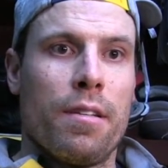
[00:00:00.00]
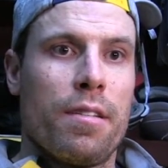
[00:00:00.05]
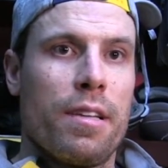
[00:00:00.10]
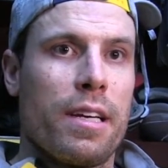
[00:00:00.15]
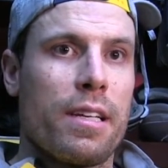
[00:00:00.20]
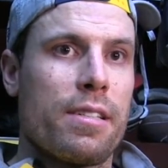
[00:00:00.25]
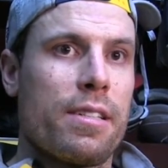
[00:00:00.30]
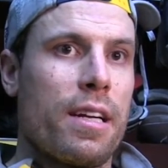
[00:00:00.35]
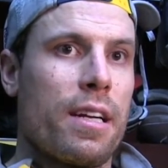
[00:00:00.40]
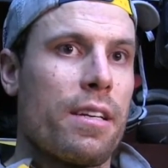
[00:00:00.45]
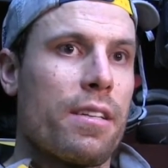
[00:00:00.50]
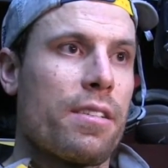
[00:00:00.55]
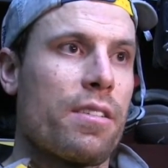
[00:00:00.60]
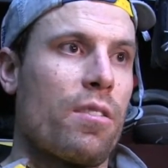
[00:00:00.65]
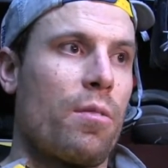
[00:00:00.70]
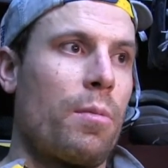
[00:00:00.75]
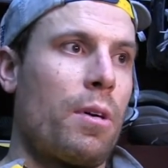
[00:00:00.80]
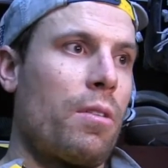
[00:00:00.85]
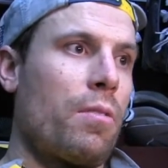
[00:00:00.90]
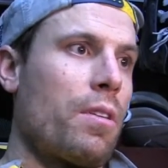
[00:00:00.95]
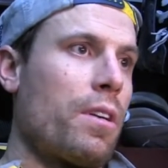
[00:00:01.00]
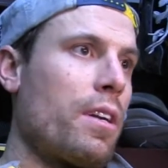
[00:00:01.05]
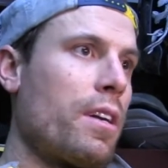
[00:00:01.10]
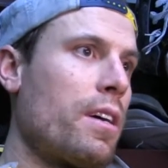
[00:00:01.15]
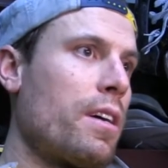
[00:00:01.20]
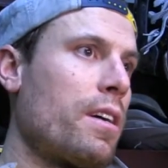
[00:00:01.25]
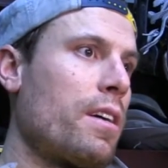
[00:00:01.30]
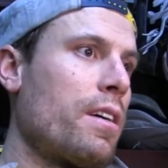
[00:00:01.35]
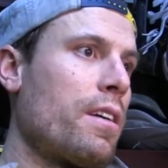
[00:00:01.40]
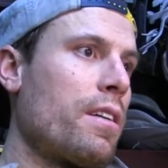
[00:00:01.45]
things tend to snowball when uh,
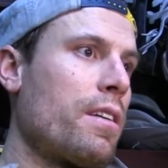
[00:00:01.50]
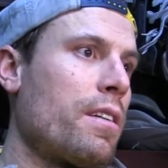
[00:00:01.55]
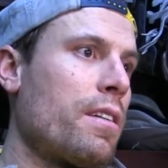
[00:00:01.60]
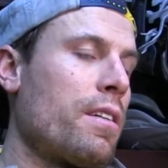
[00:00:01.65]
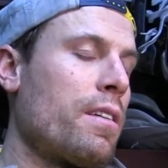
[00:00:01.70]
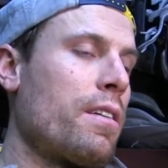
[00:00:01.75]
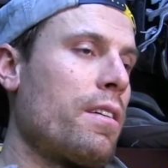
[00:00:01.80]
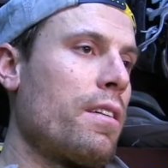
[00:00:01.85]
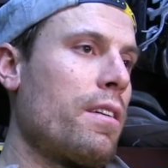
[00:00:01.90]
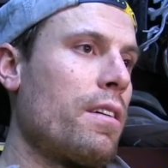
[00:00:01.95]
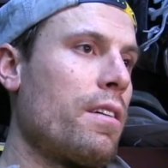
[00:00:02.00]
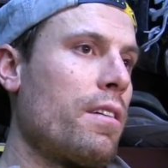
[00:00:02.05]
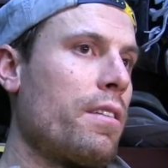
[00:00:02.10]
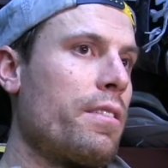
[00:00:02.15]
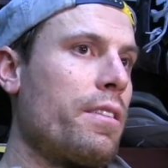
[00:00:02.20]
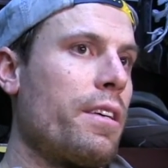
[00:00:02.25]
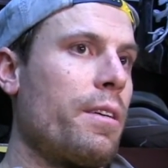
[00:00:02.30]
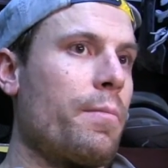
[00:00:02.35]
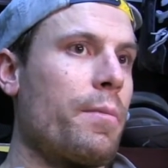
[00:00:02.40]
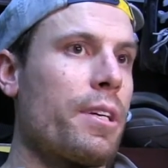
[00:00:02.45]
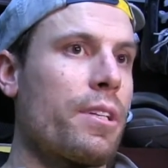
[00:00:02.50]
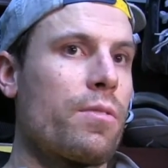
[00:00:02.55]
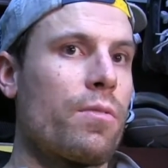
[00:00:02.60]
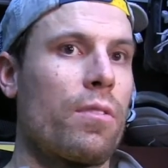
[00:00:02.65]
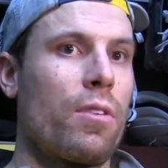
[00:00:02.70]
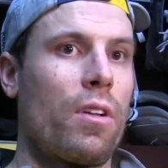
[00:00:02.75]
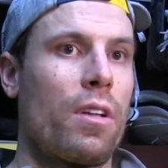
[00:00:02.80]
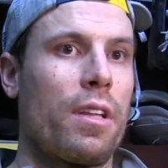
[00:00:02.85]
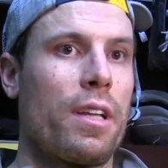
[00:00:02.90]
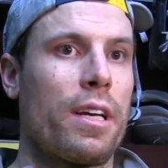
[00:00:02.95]
a uh, team gets
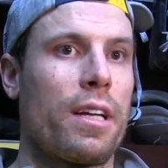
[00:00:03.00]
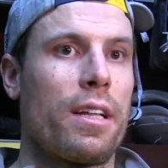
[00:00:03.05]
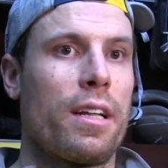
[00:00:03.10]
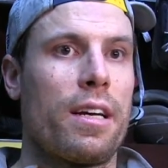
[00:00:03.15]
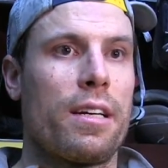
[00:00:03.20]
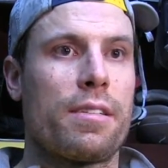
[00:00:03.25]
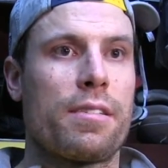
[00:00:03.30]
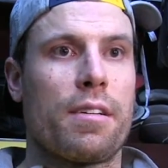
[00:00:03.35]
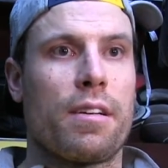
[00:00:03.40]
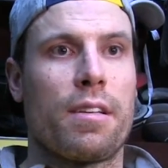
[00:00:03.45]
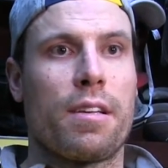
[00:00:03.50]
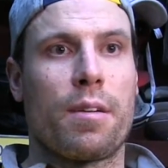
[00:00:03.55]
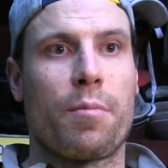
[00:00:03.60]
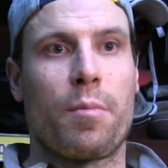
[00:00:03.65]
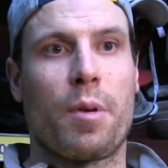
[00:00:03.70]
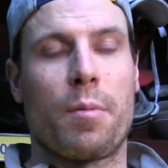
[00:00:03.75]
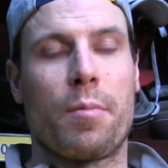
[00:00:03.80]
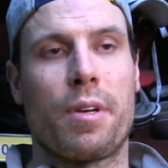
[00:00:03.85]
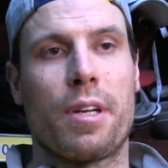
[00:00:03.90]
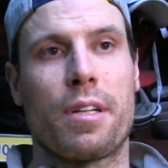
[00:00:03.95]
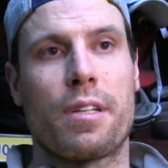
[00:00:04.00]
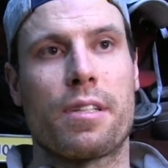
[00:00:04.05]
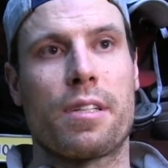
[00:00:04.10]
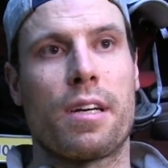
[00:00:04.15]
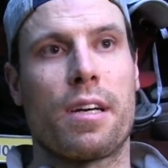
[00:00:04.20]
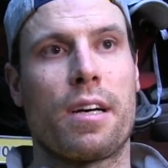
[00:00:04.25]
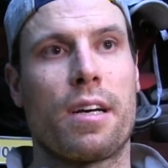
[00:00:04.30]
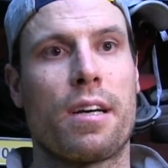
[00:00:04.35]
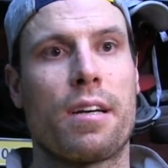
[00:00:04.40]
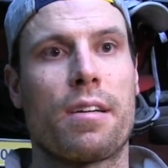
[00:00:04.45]
rolling like that. So I think maybe it
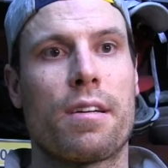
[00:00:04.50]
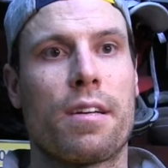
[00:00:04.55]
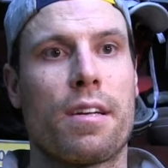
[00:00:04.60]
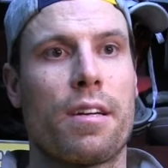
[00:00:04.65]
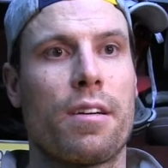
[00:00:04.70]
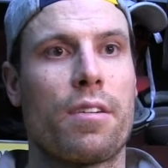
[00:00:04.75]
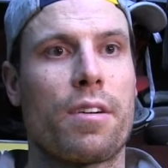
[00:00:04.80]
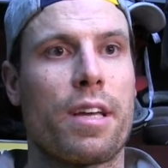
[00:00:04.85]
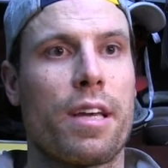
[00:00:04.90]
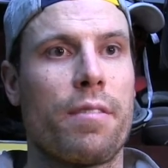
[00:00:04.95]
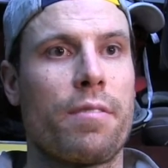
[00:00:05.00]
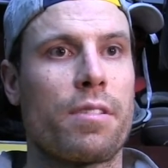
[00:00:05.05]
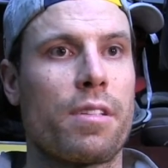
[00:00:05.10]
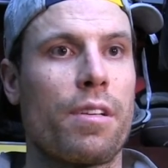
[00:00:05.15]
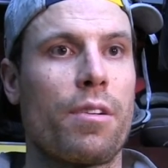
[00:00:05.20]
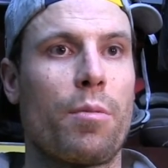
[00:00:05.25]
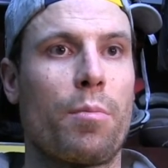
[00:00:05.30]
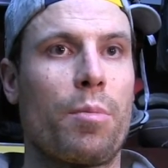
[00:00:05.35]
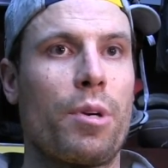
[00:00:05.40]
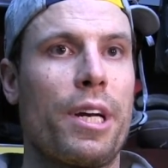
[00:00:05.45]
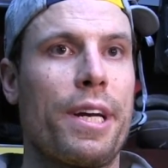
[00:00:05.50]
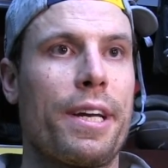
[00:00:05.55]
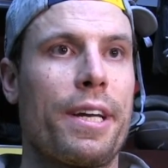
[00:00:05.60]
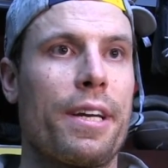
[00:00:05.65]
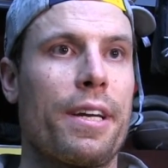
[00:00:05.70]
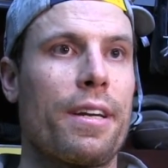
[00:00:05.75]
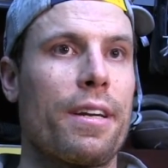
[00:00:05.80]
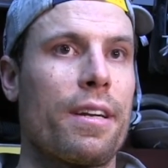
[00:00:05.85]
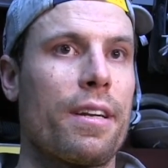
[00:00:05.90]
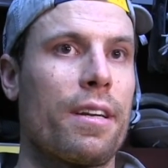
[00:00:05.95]
uh, you know, gave us a little
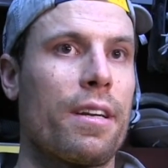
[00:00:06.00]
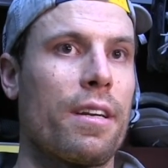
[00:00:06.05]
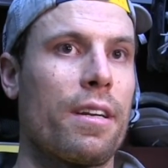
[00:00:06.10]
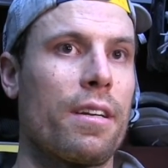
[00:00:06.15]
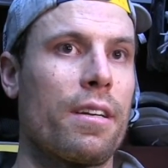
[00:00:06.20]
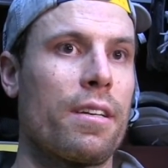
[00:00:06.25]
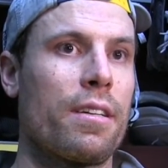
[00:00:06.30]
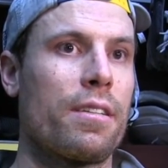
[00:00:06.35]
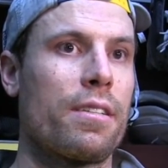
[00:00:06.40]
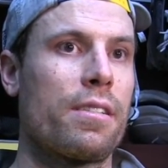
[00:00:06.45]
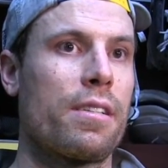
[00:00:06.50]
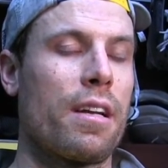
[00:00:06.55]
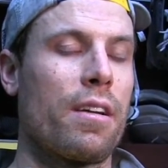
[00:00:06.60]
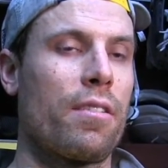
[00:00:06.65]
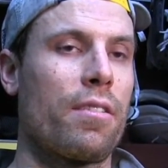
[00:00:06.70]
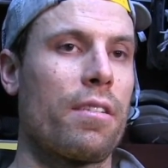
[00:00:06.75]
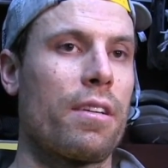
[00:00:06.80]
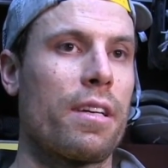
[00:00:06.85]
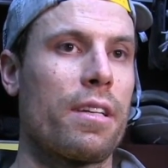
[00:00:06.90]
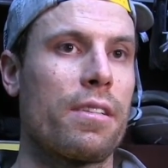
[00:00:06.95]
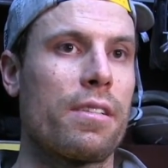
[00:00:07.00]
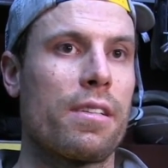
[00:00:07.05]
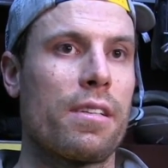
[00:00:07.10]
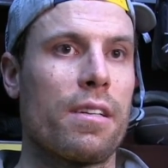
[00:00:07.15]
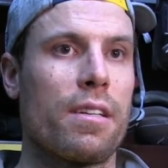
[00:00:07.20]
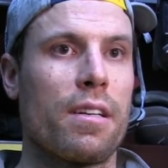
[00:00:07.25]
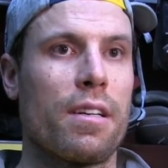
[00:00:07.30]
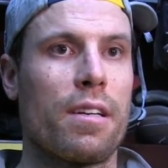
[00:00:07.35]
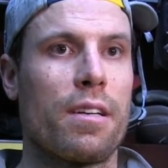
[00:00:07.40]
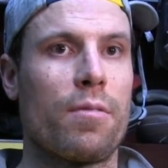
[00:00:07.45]
break and, and settle things
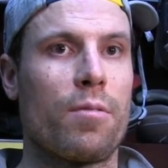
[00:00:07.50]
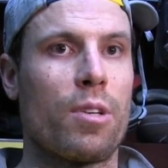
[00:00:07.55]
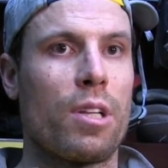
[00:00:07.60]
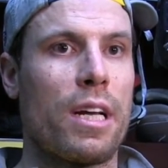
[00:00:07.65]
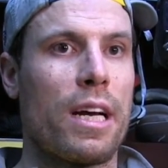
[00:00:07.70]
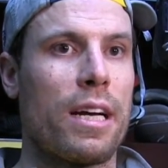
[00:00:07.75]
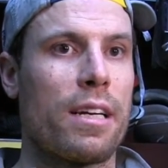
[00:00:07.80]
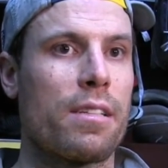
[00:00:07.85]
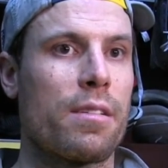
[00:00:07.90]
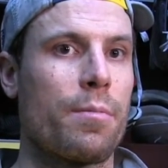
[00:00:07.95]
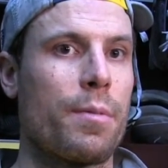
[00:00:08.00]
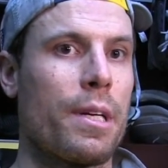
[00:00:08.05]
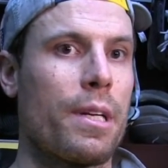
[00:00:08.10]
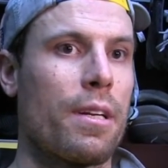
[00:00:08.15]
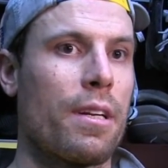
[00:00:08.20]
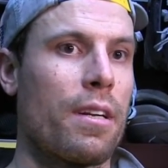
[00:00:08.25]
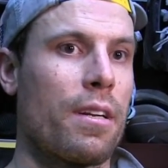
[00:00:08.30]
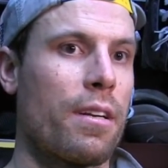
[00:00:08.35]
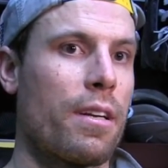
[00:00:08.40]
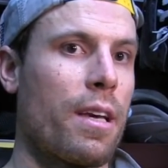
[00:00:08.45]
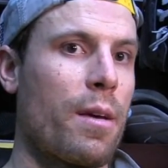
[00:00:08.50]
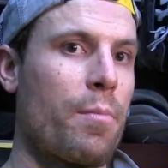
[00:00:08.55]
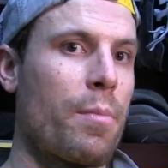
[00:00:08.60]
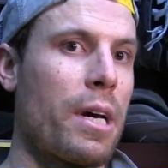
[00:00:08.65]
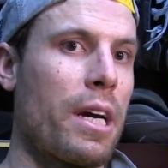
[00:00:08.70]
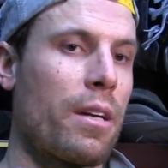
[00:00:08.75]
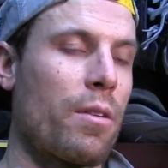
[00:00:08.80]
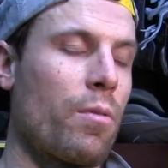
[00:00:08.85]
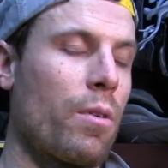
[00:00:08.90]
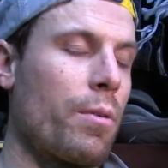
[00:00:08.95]
and, and relax a bit and get
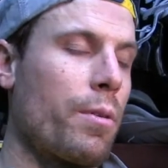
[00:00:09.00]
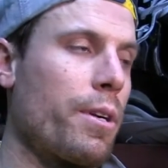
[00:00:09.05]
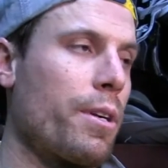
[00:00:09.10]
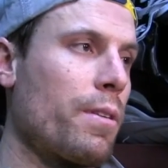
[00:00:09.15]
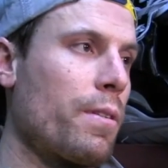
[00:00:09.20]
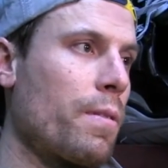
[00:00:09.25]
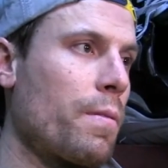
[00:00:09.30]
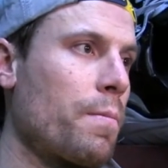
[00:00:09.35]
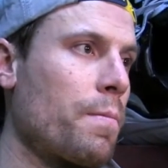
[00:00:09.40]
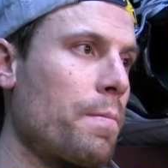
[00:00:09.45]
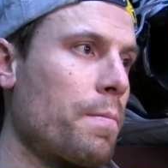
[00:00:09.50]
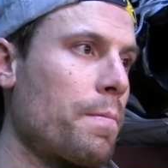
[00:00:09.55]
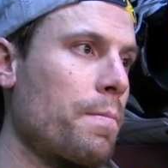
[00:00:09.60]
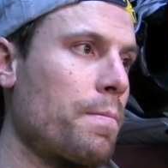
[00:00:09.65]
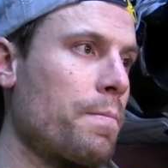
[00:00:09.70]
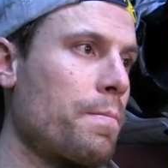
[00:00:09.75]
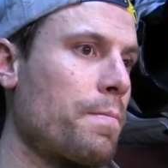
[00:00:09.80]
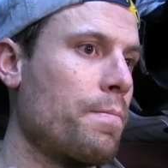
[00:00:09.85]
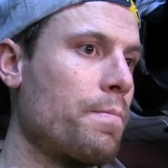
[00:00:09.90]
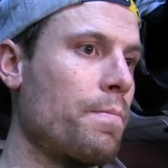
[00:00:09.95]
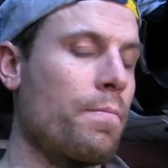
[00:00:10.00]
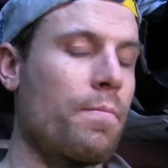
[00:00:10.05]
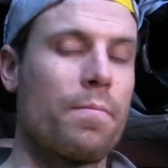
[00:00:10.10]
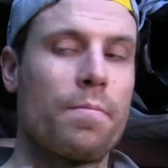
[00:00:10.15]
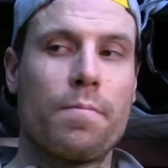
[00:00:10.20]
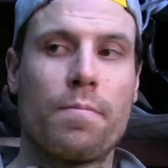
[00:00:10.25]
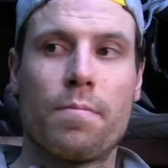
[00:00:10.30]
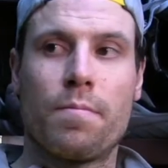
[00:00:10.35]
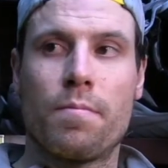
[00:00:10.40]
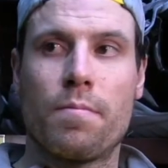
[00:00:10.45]
back to what we were doing. What's working
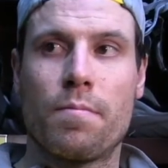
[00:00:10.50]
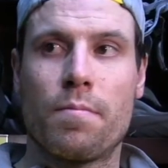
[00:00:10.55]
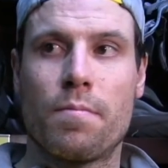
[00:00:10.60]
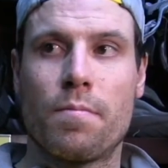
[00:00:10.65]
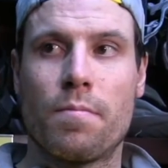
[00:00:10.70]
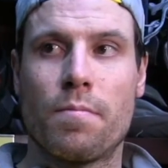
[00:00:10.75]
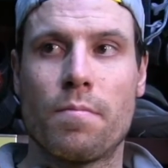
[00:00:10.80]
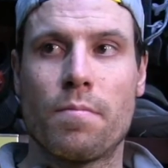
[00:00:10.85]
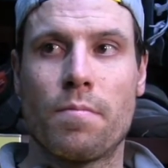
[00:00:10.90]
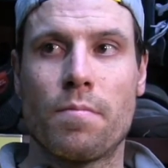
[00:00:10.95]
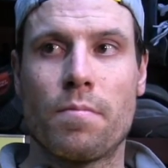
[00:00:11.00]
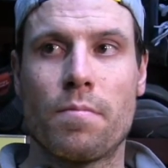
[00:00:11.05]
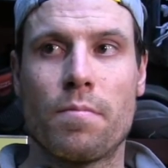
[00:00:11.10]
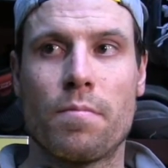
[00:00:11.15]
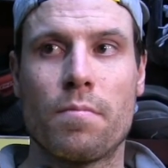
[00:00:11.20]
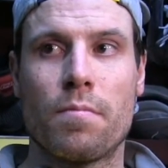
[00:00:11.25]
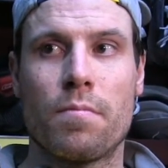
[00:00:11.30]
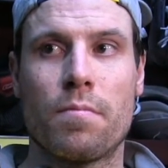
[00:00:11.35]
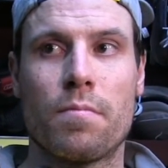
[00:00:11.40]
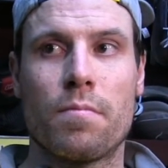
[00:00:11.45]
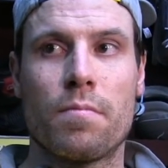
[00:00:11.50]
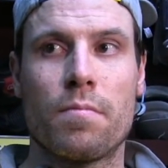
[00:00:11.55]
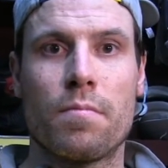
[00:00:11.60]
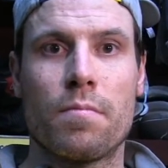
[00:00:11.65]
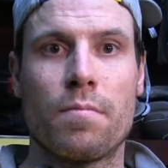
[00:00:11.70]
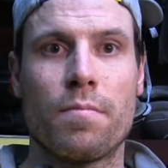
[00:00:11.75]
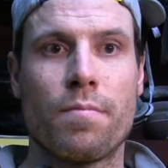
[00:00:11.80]
so well on the penalty kill lately?